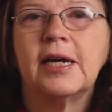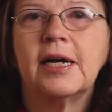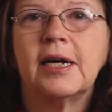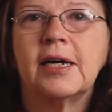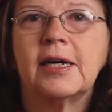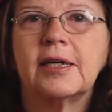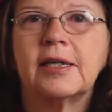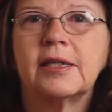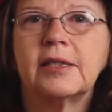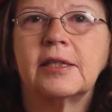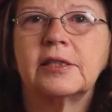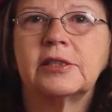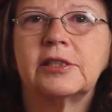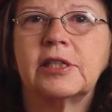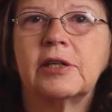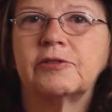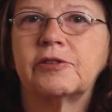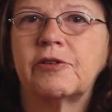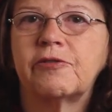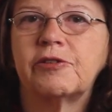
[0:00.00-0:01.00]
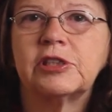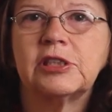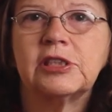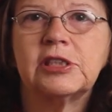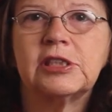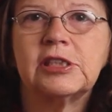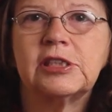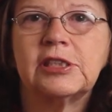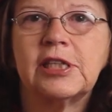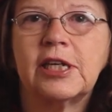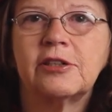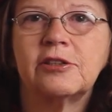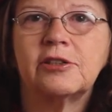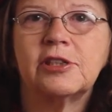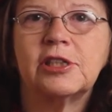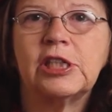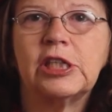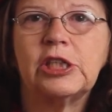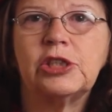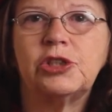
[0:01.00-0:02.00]
The self-sufficiency standard
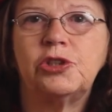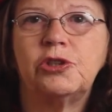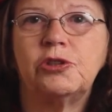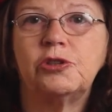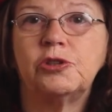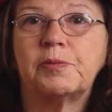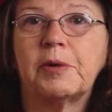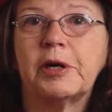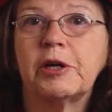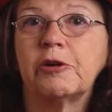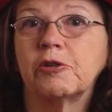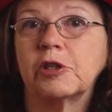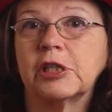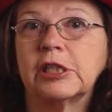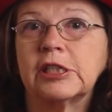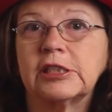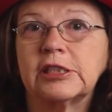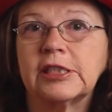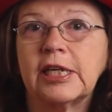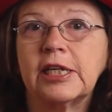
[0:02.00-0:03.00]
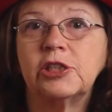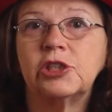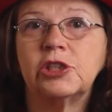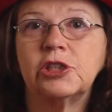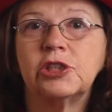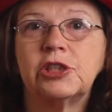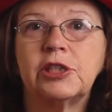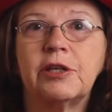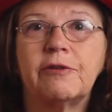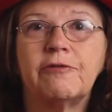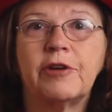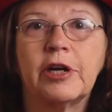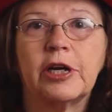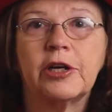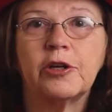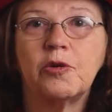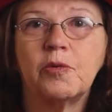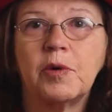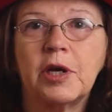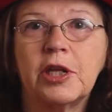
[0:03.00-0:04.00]
is used by organizations to
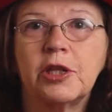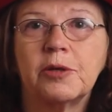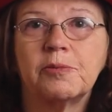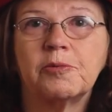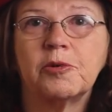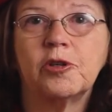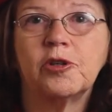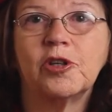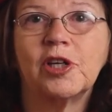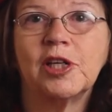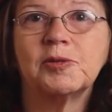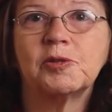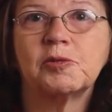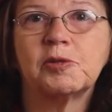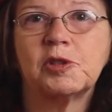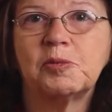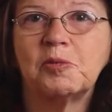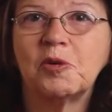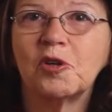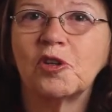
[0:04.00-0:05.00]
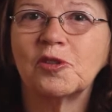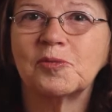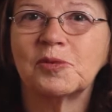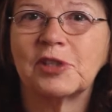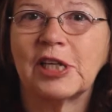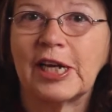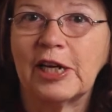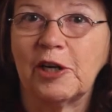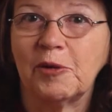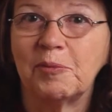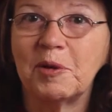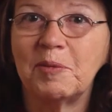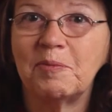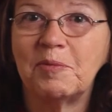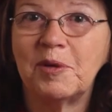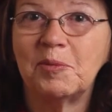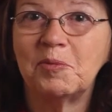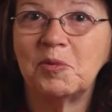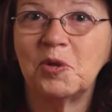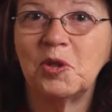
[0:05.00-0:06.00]
evaluate the programs, which programs are helping
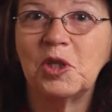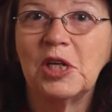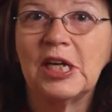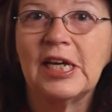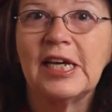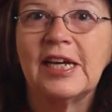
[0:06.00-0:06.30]
people